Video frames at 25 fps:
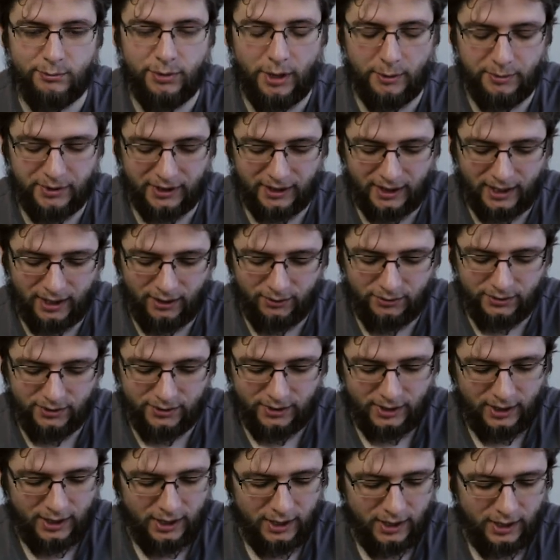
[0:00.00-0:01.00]
popping
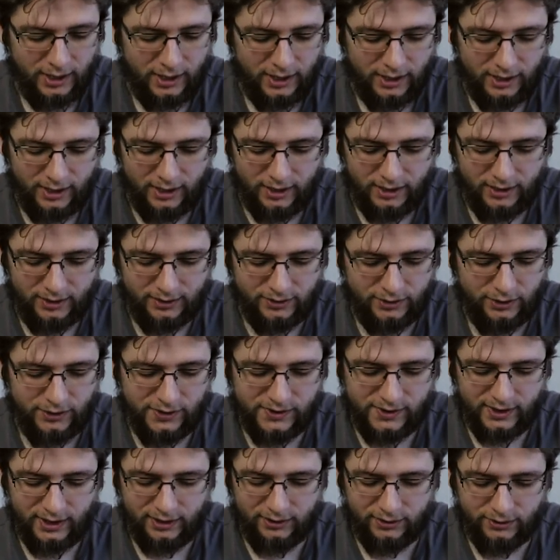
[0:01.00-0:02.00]
out.
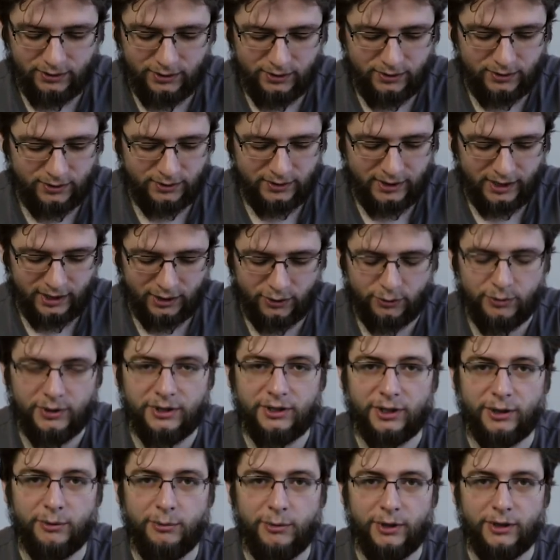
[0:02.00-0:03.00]
There's another
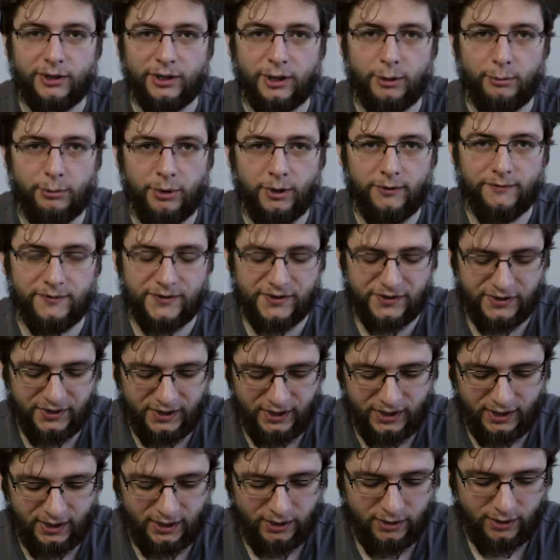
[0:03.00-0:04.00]
diacritic mark above
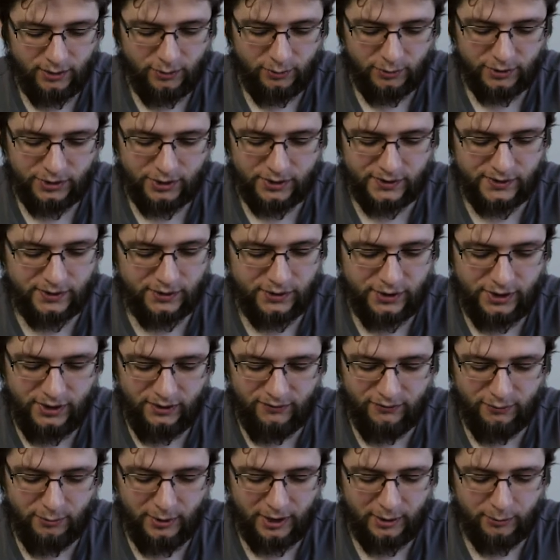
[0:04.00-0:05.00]
Z, which is
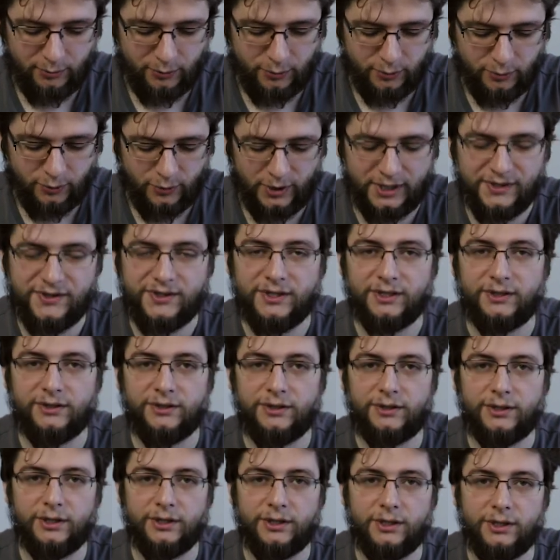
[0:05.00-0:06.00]
achieved by
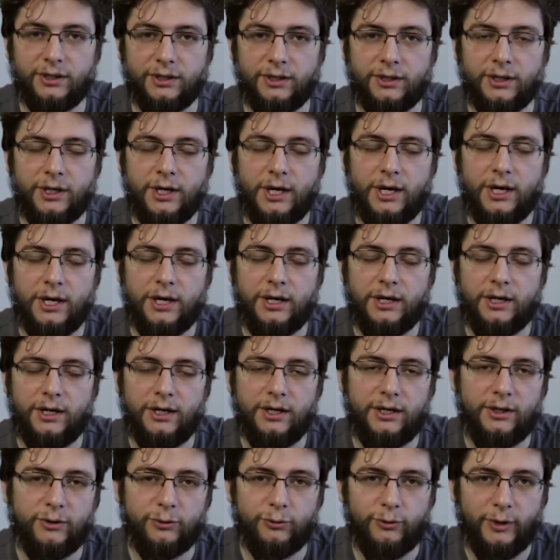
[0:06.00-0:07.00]
pressing the
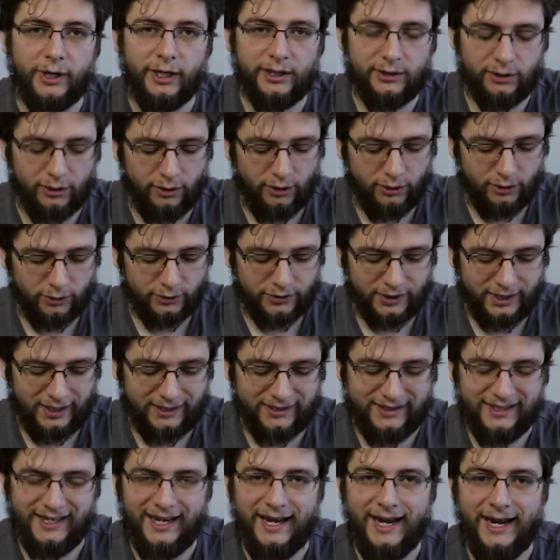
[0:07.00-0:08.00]
right Alt
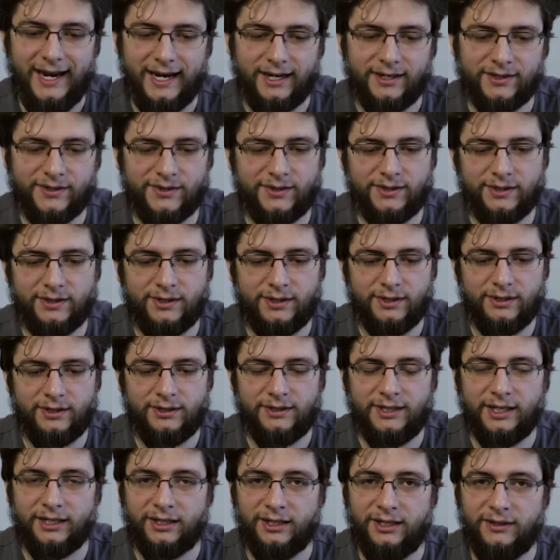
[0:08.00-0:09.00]
and X,
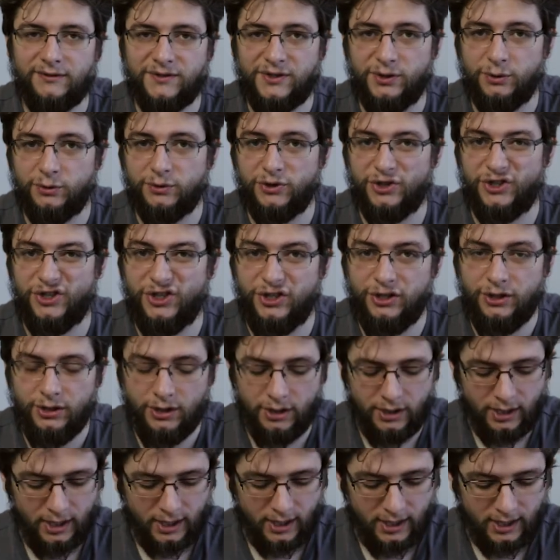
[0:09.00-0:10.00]
that gives you J.
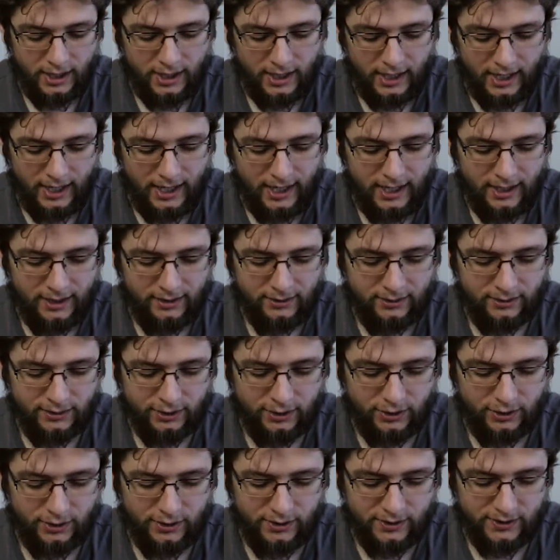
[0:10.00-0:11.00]
and
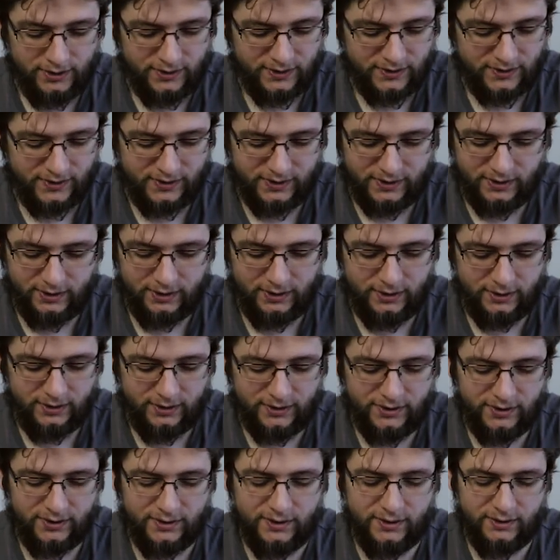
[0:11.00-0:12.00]
there is
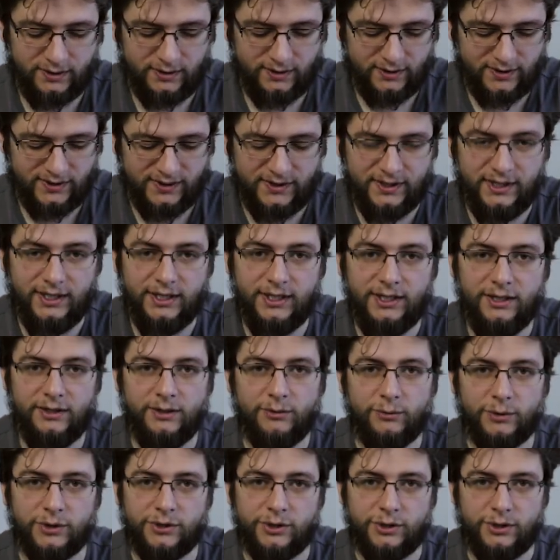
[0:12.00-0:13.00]

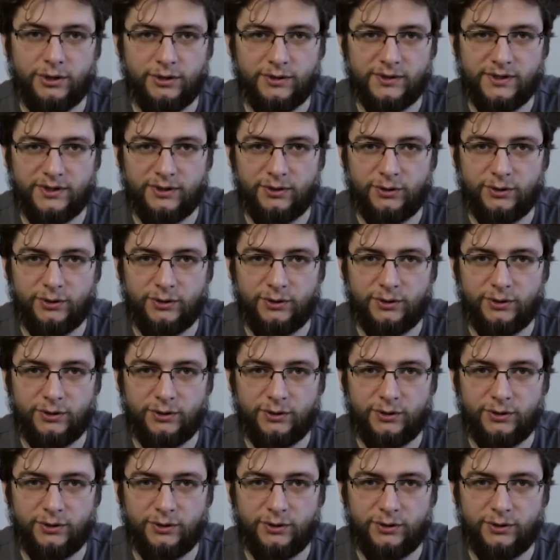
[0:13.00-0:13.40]
C, which turns